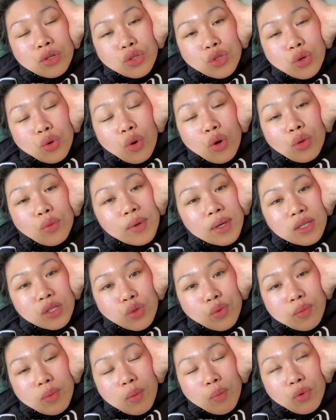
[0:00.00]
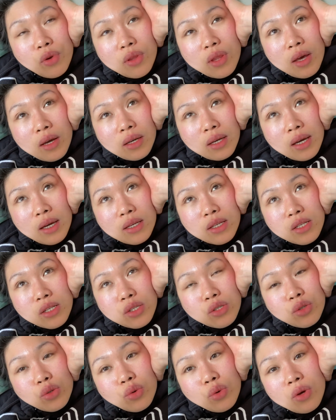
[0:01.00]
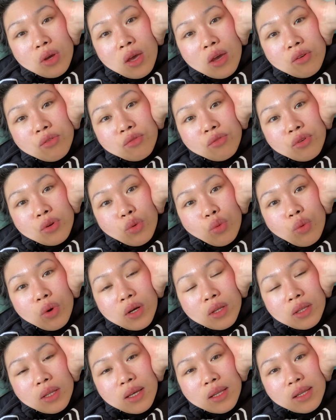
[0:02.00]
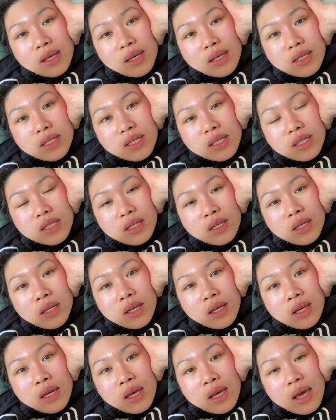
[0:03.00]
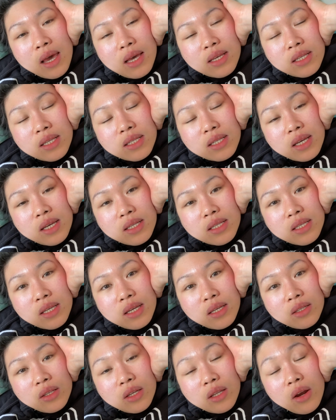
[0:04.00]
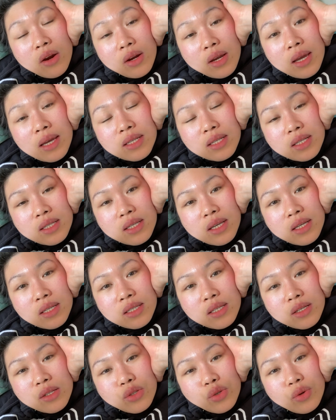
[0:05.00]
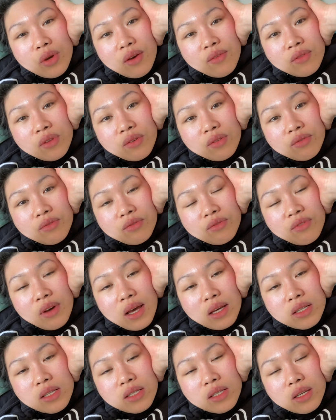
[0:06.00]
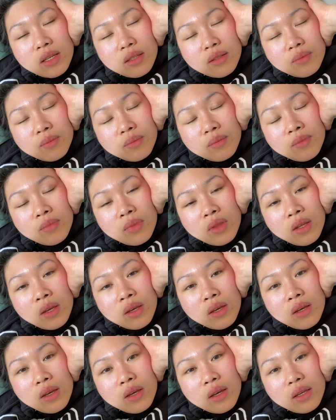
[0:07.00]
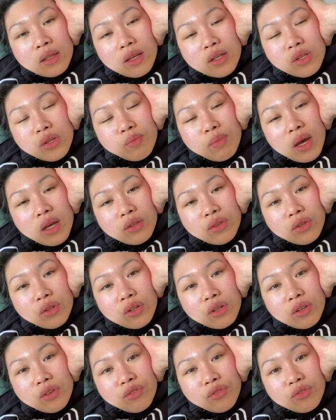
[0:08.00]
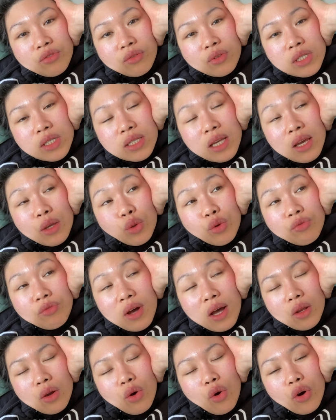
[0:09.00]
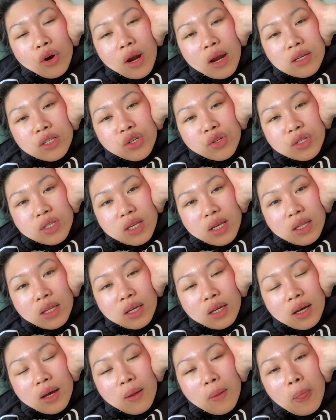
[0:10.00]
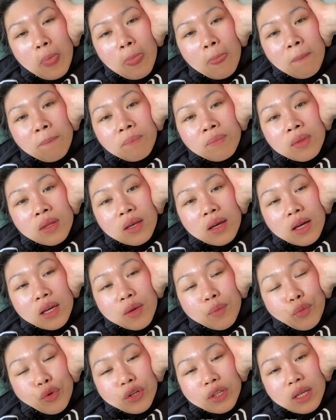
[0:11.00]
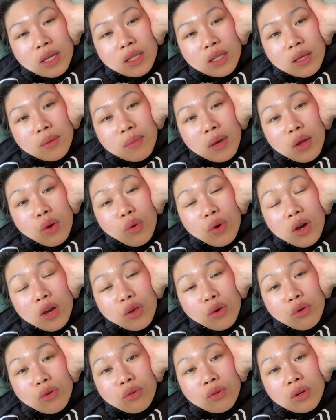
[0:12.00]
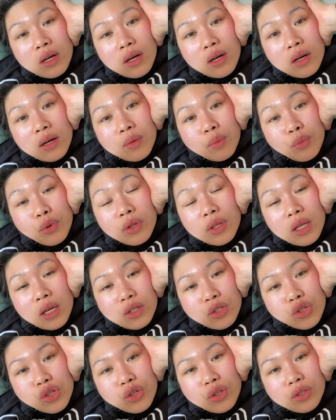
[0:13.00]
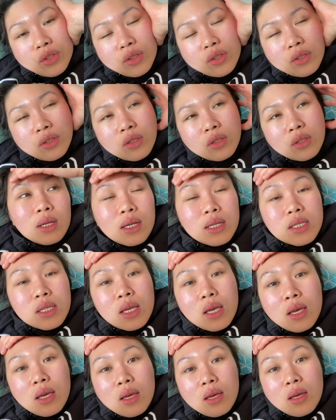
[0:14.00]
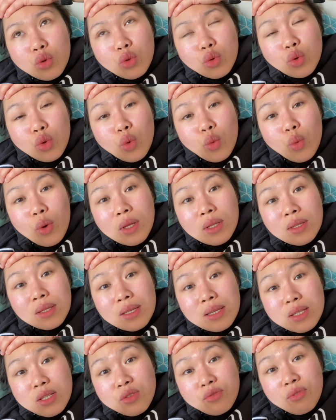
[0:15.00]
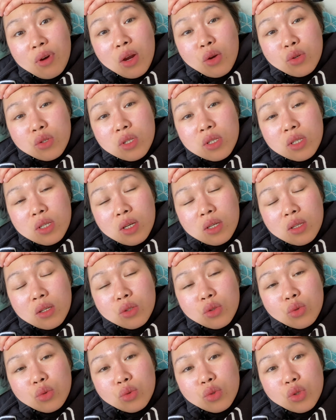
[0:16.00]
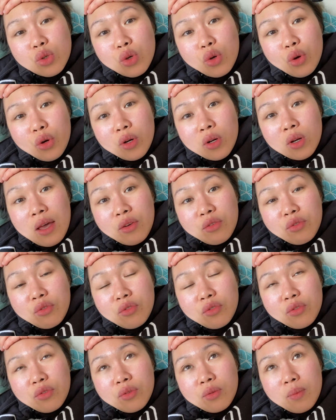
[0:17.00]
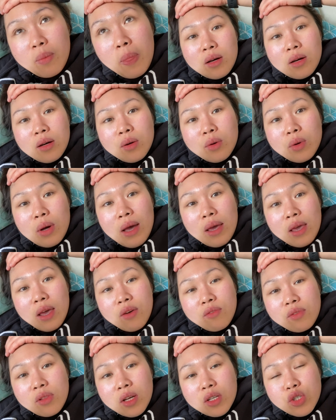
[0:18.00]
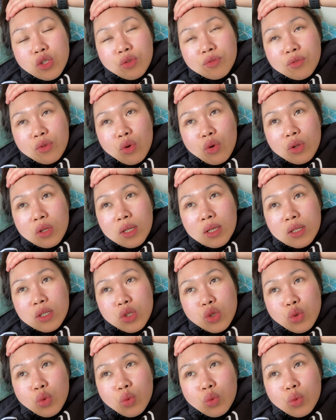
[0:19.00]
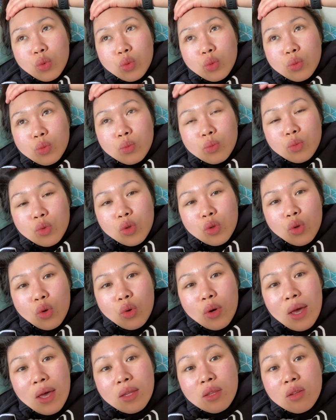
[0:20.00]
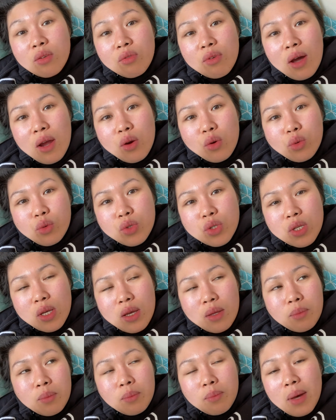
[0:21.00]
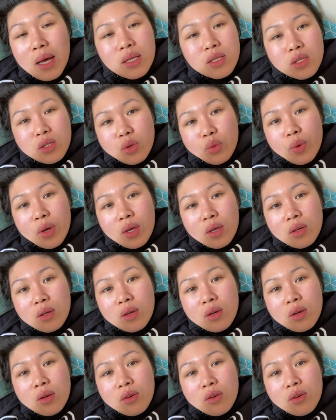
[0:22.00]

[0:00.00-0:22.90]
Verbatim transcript: So, always remember that, guys, to everyone that is hesitating that are hesitating to have the vaccine. It doesn't matter if Sinovac or AstraZeneca. Ang importante, meron kayong uh, protection. Kasi you don't know what this virus is gonna do to your life. Uh, I have lots of colleagues who, you know, had the virus and passed away.